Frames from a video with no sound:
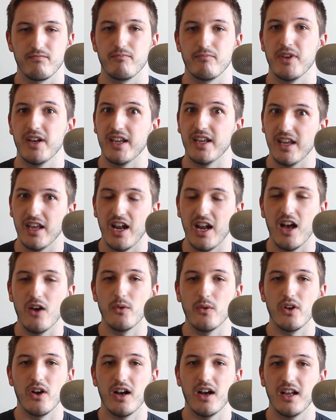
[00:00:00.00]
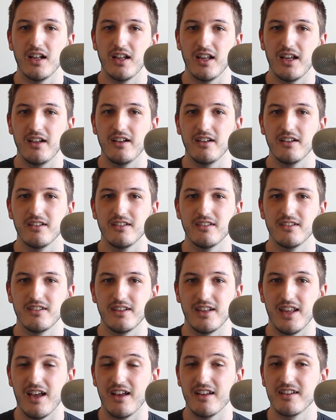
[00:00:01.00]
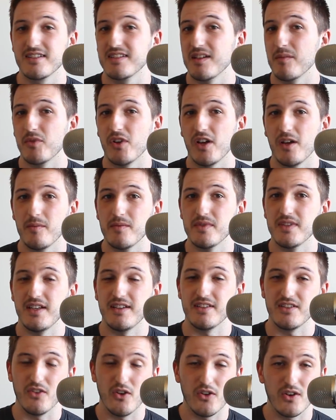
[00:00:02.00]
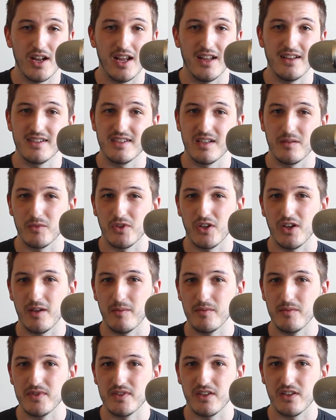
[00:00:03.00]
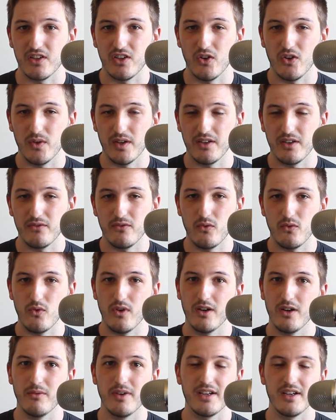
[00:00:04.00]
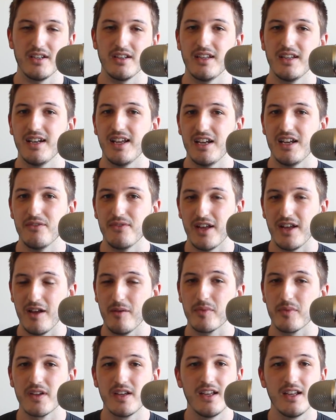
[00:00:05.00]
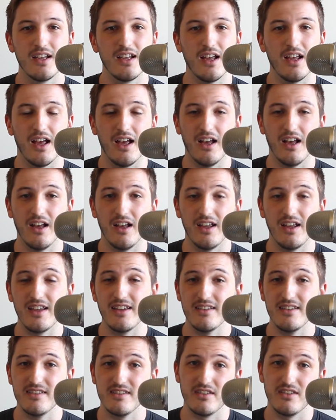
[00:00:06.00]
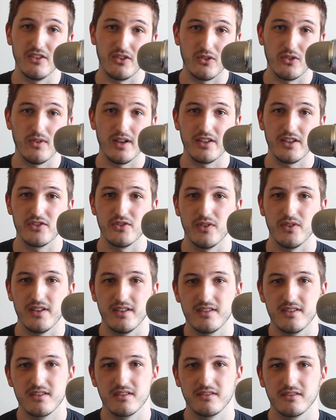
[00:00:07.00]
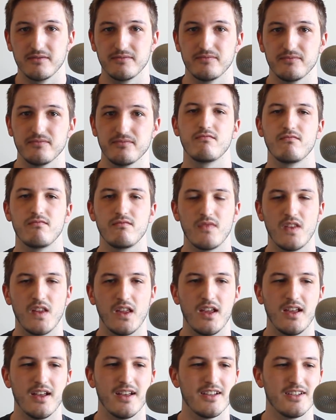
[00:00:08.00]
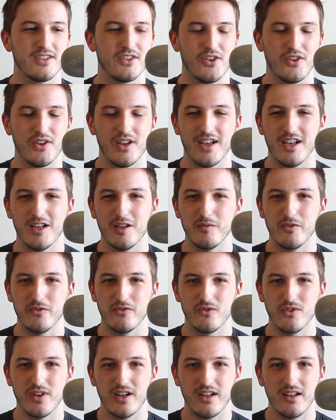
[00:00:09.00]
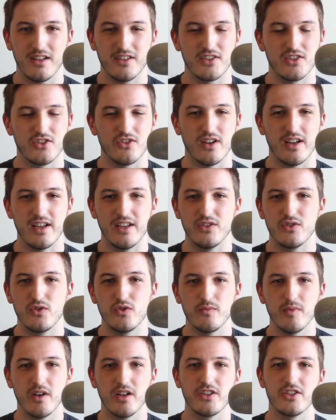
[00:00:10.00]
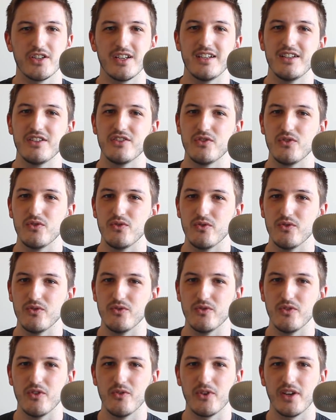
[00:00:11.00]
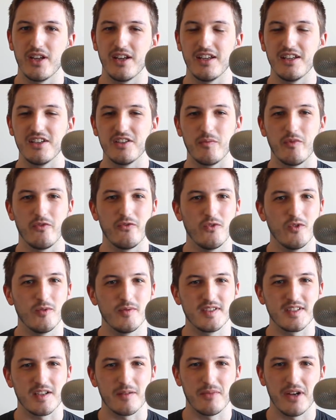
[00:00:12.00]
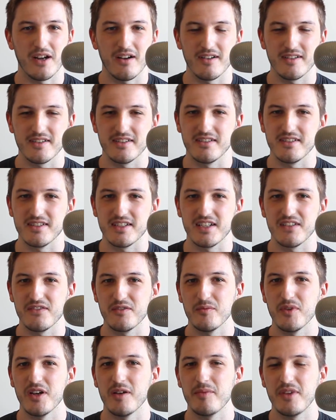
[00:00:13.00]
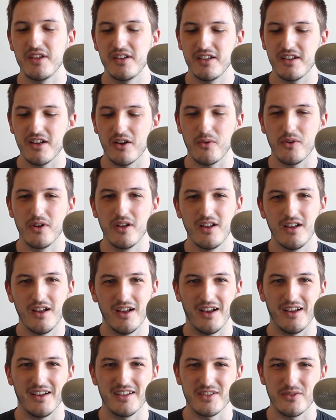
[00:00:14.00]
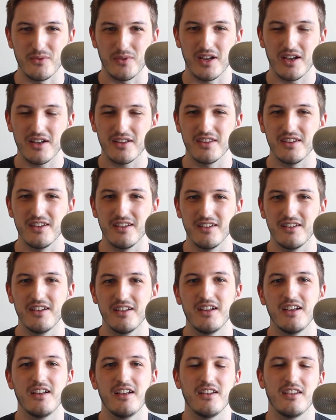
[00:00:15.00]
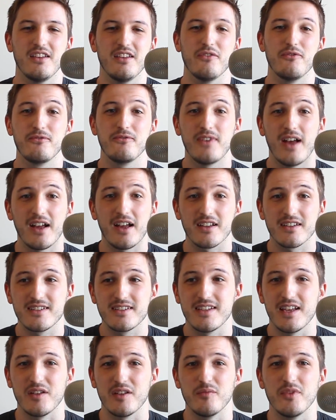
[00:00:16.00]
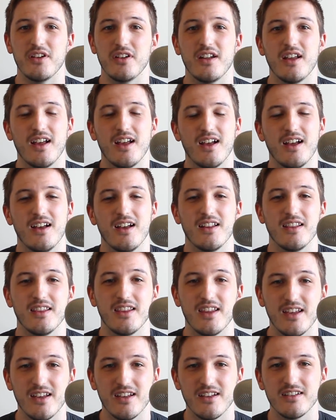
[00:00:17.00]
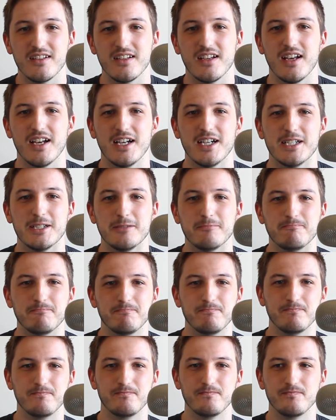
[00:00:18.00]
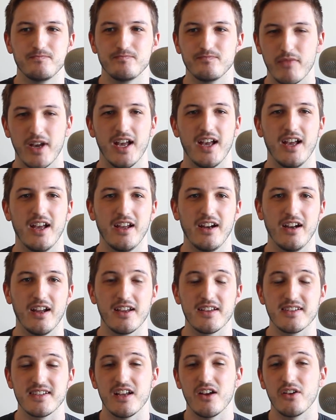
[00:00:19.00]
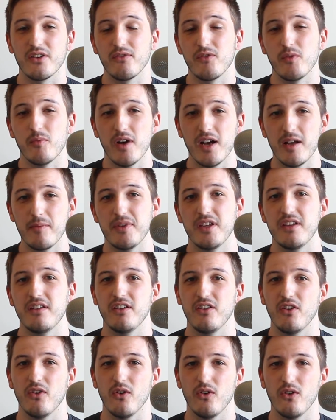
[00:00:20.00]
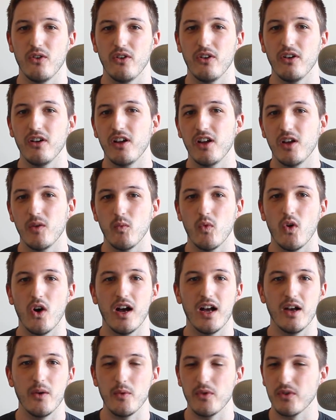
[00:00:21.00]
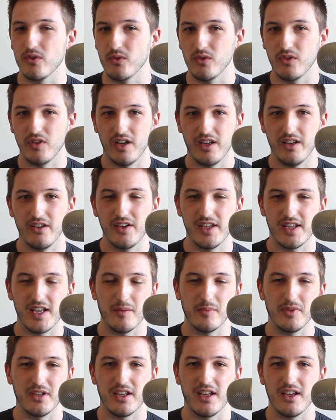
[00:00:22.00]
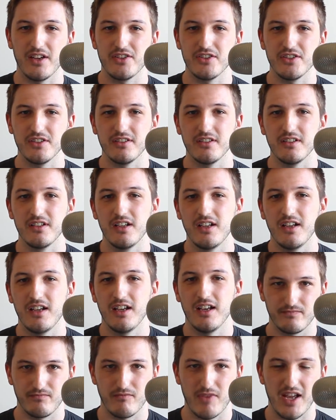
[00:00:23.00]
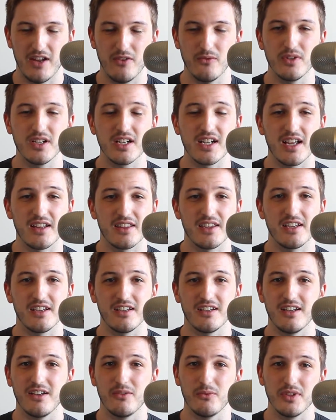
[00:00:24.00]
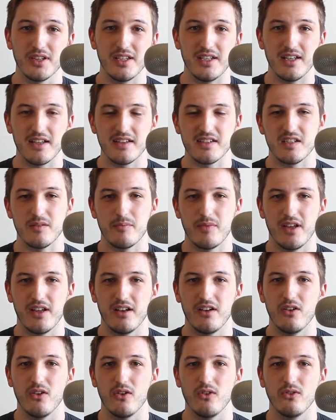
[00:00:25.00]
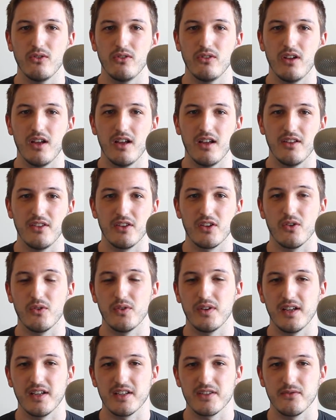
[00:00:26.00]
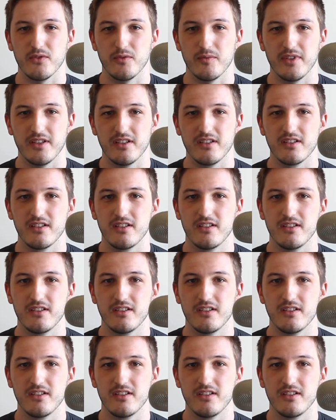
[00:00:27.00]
But again, I wanna highlight that sometimes it's not, and sometimes going for a regular native app uh, is the correct choice. So uh, before I stray too much into getting into performance comparisons and giving my opinion, I'll, I guess I'll cut the, the facts segment uh, there. Um, and I guess now I'll give you my opinion on what I would call an ionic application. And really, I think it, it really does depend on uh, the context for me.